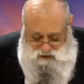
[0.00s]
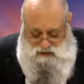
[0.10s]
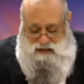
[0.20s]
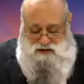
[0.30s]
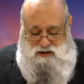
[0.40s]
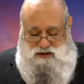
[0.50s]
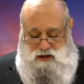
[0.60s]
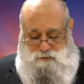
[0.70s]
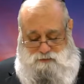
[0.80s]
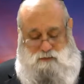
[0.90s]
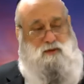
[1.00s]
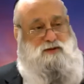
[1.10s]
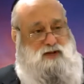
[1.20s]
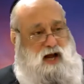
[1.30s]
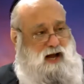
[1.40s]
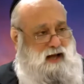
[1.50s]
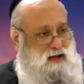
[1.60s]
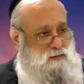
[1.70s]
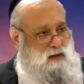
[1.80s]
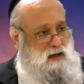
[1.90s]
relationship with
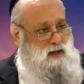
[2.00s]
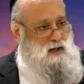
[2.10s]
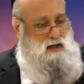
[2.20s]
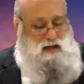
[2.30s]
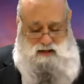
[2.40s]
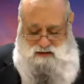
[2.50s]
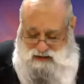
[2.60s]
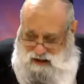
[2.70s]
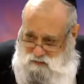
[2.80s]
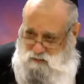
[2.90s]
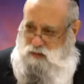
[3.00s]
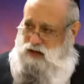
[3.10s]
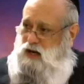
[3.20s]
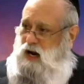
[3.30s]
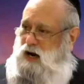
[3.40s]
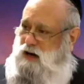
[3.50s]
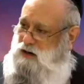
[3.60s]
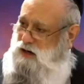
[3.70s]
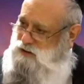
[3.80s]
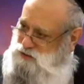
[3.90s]
time is that we
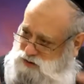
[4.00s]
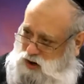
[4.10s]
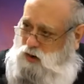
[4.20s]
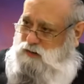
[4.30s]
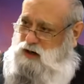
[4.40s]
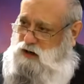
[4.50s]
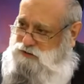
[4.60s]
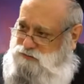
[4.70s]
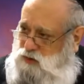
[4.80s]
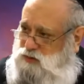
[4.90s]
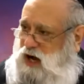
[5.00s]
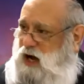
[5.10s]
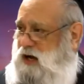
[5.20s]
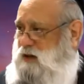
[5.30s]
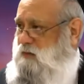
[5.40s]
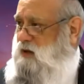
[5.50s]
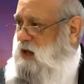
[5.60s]
are going through time.